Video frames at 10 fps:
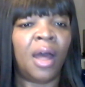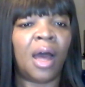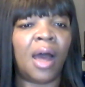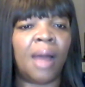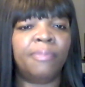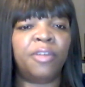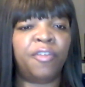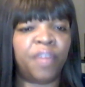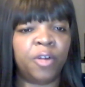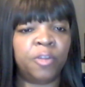
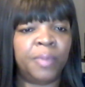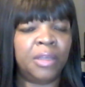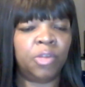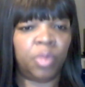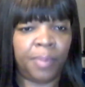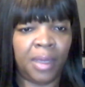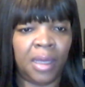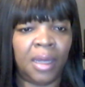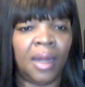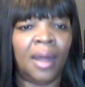The first piece would
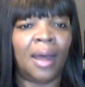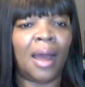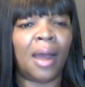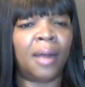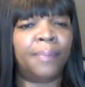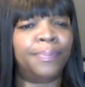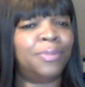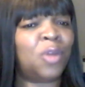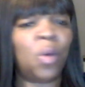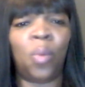be,
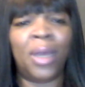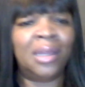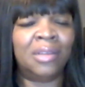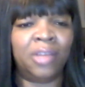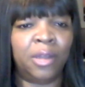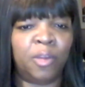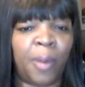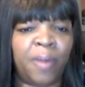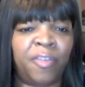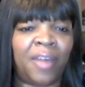don't wait until it's
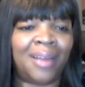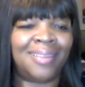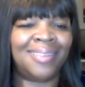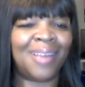perfect.